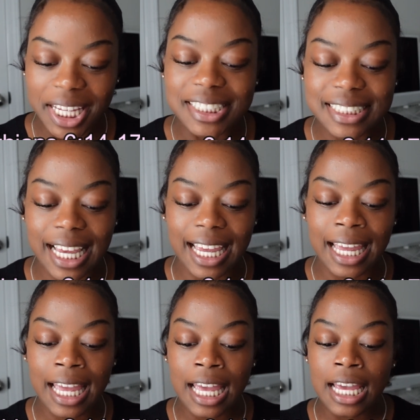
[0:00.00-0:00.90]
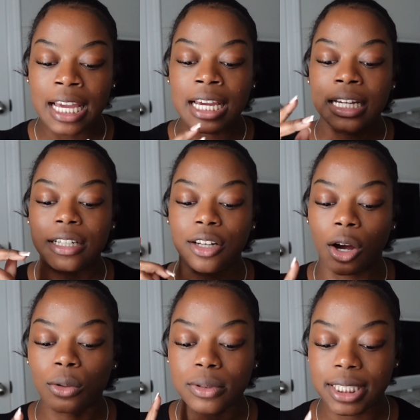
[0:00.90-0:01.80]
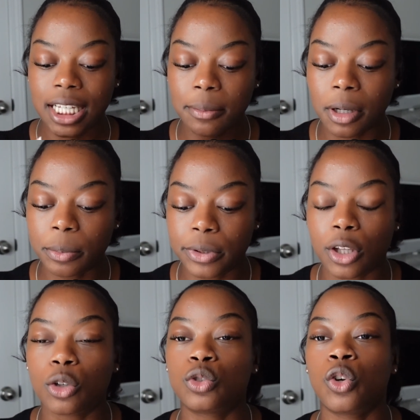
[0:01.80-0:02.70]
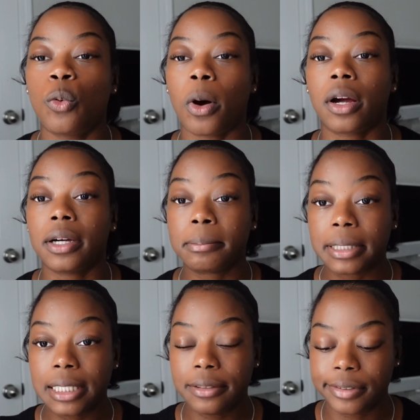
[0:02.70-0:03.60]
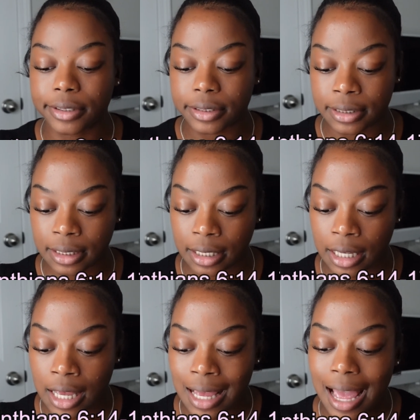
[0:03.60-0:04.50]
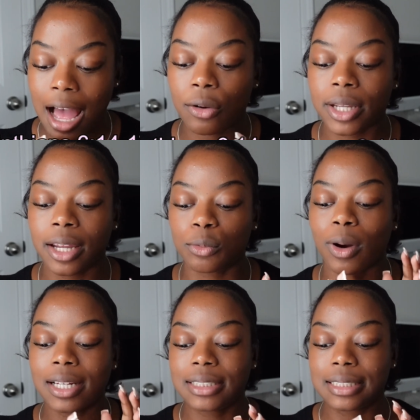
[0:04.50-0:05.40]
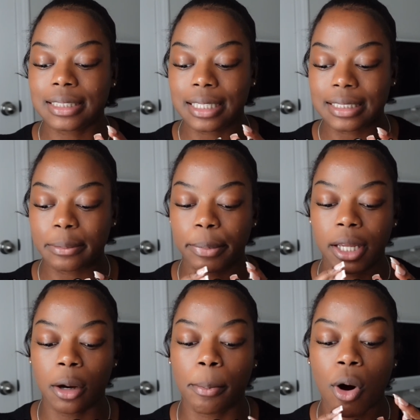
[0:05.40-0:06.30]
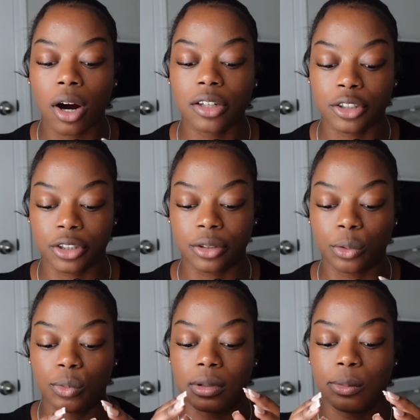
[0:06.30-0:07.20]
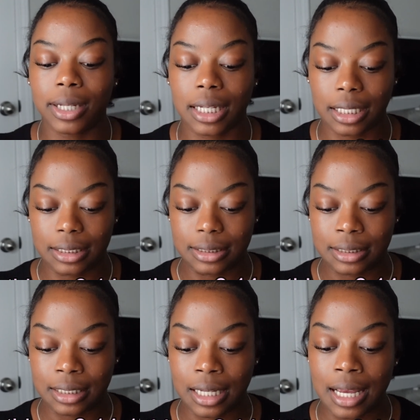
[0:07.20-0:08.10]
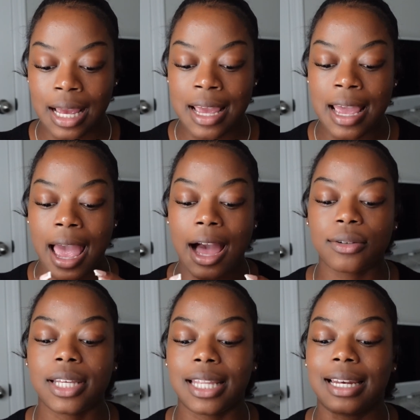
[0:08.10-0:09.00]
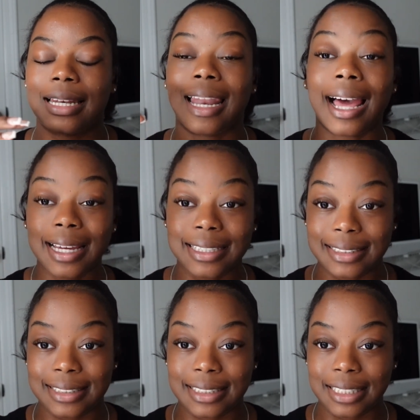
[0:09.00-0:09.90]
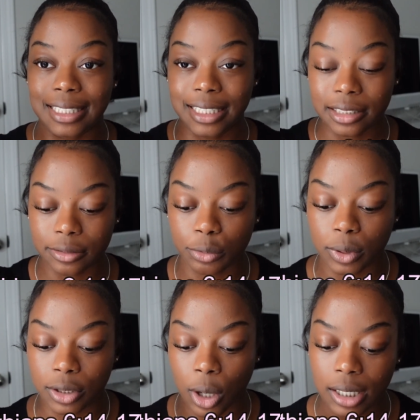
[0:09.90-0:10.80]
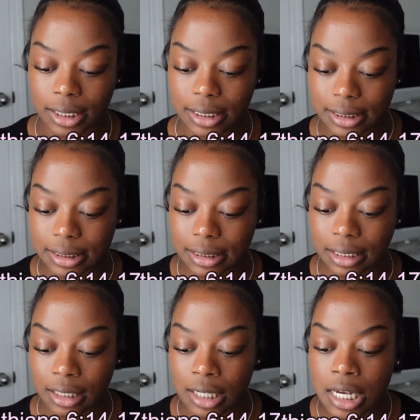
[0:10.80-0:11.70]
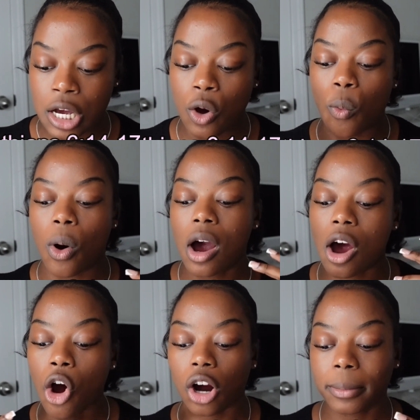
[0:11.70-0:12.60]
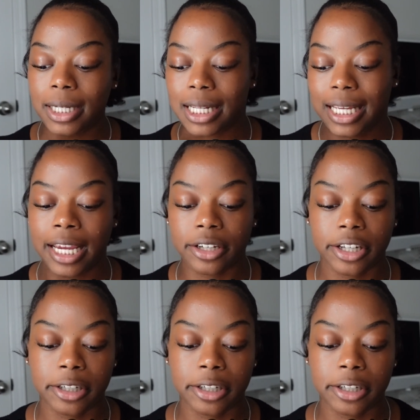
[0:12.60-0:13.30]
It say, don't team up with those who are unbelievers. How can righteousness be a partner with wickedness? How can light live with darkness? What harmony can